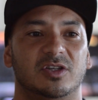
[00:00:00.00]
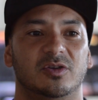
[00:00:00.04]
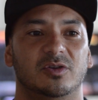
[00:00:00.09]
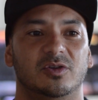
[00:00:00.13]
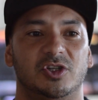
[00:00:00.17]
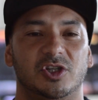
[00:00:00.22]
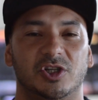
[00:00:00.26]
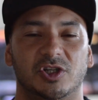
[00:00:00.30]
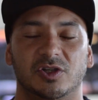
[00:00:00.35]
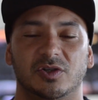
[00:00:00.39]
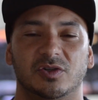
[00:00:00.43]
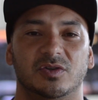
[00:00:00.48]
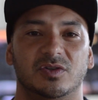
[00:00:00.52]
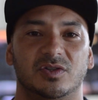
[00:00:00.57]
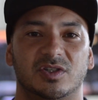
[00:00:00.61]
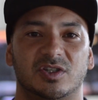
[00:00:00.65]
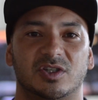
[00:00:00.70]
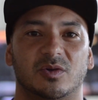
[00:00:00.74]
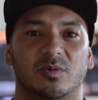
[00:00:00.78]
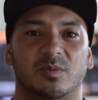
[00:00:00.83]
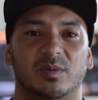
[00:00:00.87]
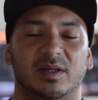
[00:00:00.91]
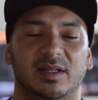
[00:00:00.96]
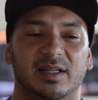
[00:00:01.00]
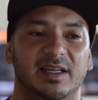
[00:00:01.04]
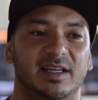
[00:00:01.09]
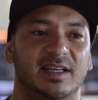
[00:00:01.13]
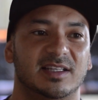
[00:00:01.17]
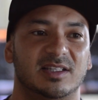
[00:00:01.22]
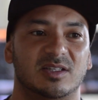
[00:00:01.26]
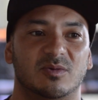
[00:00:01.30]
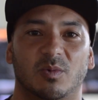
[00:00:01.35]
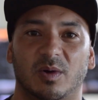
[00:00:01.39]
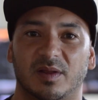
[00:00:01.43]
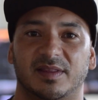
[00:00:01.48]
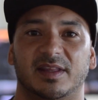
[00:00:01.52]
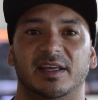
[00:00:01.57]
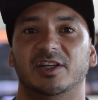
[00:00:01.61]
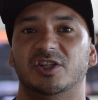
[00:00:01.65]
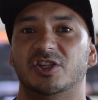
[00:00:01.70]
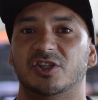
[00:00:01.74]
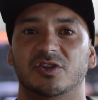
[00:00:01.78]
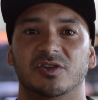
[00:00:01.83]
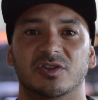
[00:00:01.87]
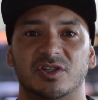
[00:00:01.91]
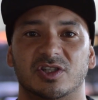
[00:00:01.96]
who choose to release what they
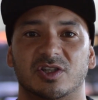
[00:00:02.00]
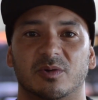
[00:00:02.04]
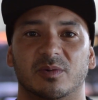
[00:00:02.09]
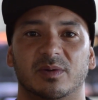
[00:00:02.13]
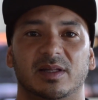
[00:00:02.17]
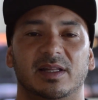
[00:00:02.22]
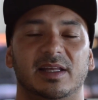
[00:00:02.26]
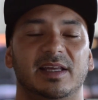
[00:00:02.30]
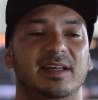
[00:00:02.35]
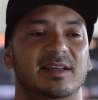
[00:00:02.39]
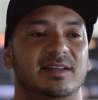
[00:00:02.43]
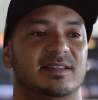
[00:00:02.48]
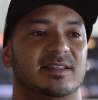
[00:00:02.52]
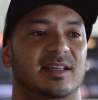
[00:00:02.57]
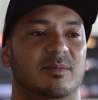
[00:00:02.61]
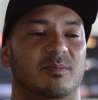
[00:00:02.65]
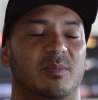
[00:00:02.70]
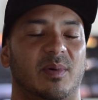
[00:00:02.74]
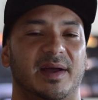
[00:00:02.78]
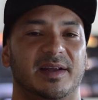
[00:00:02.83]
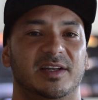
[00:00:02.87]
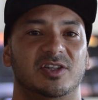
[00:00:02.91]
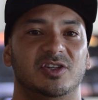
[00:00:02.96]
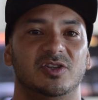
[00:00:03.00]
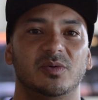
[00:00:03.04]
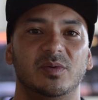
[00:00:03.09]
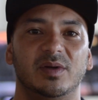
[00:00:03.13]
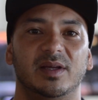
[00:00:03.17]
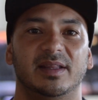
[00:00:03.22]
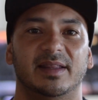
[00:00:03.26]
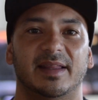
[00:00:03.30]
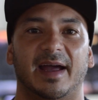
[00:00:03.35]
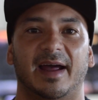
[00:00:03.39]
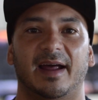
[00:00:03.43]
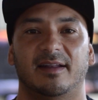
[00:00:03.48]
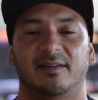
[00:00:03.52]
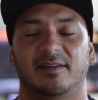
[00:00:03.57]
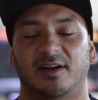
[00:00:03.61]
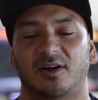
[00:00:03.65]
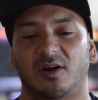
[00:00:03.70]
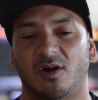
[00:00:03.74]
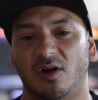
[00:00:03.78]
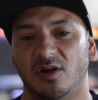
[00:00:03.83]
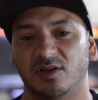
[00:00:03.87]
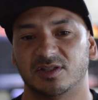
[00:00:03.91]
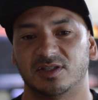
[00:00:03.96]
choose to release, and by doing that,
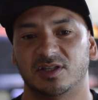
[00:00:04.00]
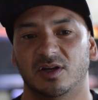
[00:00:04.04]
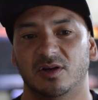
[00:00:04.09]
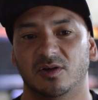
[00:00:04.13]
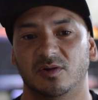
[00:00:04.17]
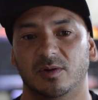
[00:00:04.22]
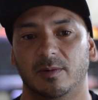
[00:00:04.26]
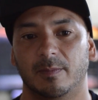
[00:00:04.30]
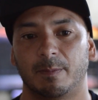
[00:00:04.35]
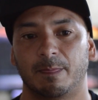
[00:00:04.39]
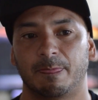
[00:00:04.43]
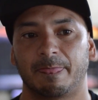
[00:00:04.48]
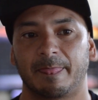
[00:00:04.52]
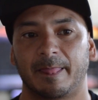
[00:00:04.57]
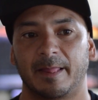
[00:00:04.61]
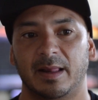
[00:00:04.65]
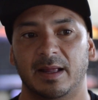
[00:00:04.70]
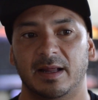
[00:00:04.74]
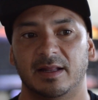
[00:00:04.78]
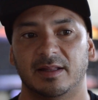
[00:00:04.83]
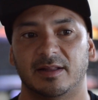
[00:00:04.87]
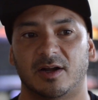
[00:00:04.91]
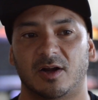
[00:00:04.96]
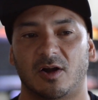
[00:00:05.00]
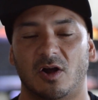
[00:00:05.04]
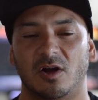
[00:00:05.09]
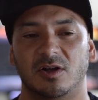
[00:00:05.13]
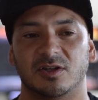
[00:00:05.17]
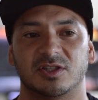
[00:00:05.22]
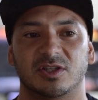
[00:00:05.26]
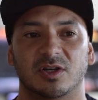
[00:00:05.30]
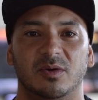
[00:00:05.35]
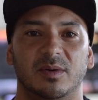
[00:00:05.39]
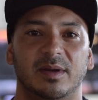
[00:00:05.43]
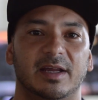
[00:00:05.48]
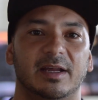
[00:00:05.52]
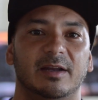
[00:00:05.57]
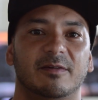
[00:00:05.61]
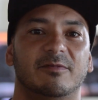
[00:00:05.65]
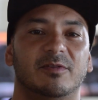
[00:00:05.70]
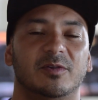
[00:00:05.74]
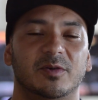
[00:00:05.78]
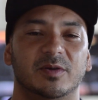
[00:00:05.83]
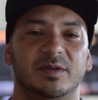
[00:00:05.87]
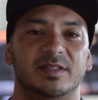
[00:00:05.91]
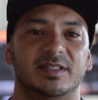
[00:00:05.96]
they're also
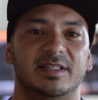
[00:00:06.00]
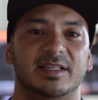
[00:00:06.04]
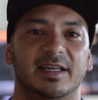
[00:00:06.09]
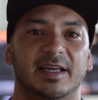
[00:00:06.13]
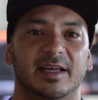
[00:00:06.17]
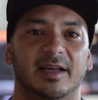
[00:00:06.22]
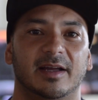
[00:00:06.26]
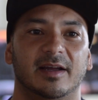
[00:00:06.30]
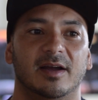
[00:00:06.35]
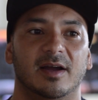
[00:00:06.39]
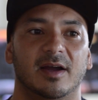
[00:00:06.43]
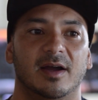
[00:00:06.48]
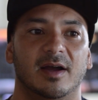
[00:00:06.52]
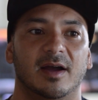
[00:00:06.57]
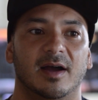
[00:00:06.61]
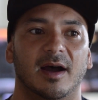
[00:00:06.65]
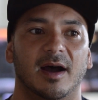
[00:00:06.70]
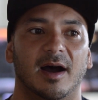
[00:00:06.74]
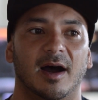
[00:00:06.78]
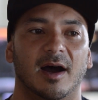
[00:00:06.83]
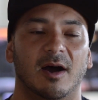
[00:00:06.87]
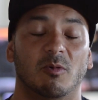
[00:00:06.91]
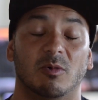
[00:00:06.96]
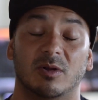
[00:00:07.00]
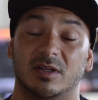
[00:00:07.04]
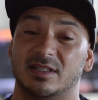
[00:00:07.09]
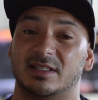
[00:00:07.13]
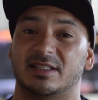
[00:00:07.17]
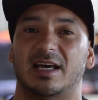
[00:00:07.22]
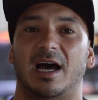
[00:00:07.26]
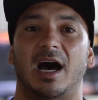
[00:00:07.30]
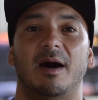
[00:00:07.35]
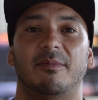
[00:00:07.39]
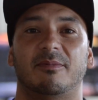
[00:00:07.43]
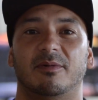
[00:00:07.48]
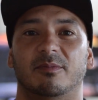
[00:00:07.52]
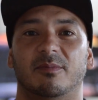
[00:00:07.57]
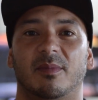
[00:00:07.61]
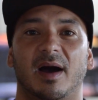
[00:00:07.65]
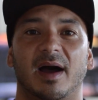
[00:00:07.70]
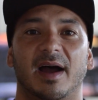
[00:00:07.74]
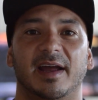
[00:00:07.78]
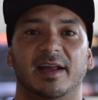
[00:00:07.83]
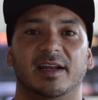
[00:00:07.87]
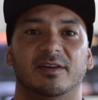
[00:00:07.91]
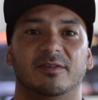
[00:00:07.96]
influencing what's top of
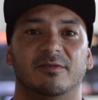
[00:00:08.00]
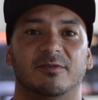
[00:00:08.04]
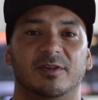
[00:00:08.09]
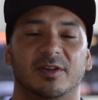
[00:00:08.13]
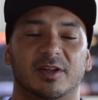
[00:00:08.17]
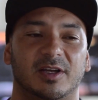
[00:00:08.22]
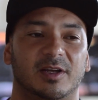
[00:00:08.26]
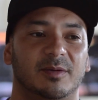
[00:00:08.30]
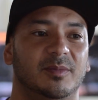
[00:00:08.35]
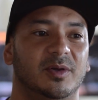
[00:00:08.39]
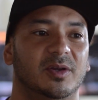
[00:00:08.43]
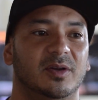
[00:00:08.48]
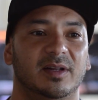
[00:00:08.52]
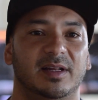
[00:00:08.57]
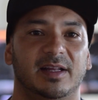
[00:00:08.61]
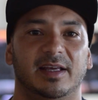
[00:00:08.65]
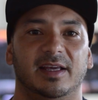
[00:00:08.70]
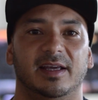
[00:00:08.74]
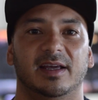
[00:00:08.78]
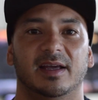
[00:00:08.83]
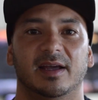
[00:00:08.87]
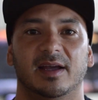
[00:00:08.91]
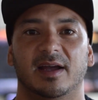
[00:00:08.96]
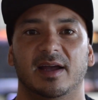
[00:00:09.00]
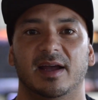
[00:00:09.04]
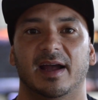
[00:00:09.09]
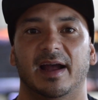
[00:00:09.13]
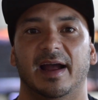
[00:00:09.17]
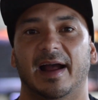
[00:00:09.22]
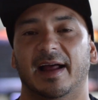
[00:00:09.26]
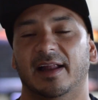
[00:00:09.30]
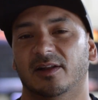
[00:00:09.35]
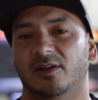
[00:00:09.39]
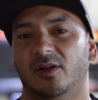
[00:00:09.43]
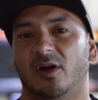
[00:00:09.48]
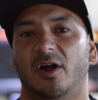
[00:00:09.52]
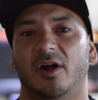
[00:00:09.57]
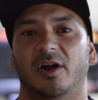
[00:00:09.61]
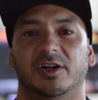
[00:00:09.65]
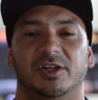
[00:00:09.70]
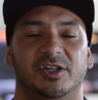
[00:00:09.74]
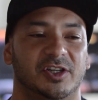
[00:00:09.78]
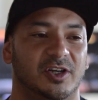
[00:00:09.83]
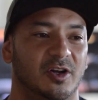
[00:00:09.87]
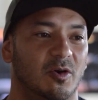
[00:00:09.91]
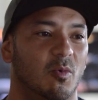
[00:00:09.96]
mind for the community at
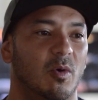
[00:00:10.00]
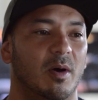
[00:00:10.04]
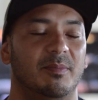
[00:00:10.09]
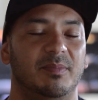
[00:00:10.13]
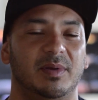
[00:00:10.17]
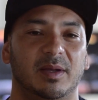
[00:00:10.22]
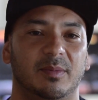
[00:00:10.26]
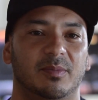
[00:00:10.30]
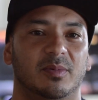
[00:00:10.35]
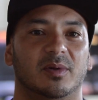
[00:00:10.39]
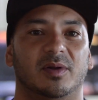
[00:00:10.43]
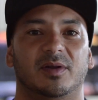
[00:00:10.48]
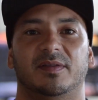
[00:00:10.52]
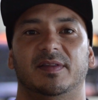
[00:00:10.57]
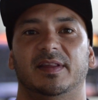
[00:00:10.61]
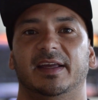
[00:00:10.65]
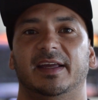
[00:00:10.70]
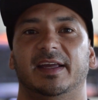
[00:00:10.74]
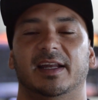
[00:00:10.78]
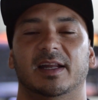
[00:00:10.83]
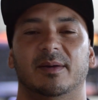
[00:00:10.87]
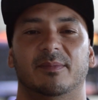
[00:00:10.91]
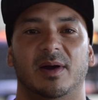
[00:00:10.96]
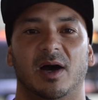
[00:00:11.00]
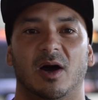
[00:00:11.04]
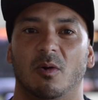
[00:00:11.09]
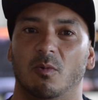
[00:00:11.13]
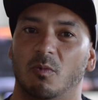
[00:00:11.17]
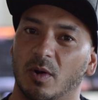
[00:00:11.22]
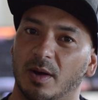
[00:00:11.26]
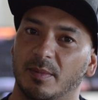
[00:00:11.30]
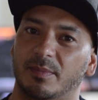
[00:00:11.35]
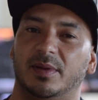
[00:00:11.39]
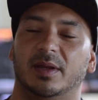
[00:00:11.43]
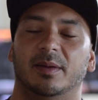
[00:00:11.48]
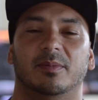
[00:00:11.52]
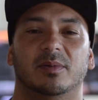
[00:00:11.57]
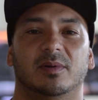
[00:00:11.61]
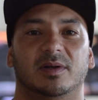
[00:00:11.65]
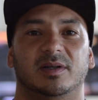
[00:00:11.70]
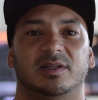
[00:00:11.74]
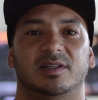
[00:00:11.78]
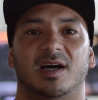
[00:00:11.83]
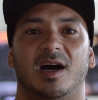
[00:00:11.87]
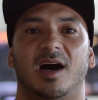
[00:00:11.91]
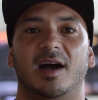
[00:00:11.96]
large. You know, what people are thinking about, what people
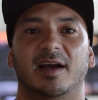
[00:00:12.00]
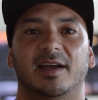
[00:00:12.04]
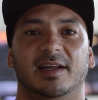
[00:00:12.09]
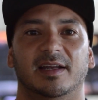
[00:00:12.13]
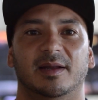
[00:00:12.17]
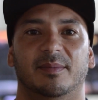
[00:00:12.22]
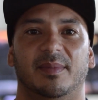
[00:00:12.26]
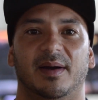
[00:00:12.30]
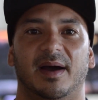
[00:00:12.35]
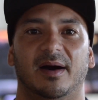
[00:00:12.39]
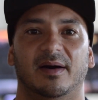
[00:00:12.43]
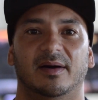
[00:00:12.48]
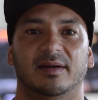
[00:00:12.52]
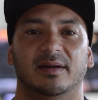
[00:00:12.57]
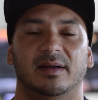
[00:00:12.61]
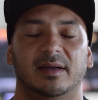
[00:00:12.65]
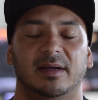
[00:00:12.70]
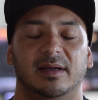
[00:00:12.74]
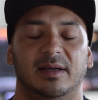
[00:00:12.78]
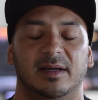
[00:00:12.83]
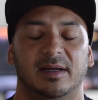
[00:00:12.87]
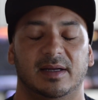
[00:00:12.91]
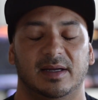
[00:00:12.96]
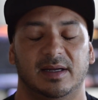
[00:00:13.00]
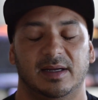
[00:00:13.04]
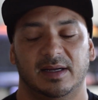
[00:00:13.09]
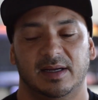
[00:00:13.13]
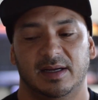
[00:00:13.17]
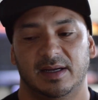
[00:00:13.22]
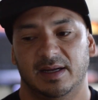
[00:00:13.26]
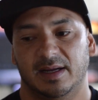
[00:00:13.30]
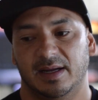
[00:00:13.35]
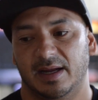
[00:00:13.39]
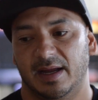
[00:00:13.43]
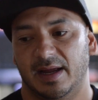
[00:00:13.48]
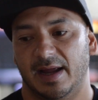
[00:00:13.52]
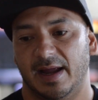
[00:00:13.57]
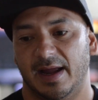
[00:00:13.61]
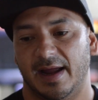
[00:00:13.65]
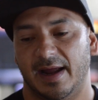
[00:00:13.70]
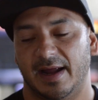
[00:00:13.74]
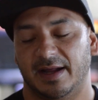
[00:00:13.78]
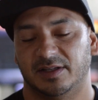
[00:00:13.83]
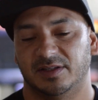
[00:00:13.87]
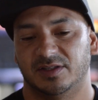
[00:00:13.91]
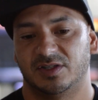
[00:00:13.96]
are talking about.
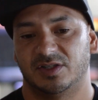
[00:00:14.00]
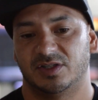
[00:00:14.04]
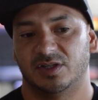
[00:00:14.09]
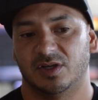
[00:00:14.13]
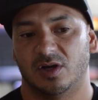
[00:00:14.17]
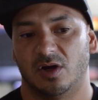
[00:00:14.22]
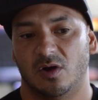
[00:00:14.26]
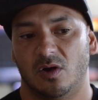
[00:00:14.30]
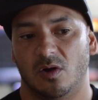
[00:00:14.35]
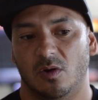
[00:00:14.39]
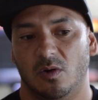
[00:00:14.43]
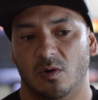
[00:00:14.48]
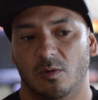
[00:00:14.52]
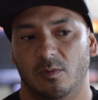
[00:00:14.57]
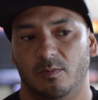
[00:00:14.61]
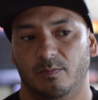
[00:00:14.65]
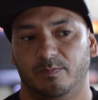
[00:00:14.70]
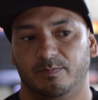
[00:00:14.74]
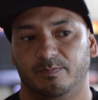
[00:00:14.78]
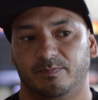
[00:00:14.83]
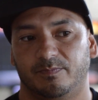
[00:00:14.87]
And so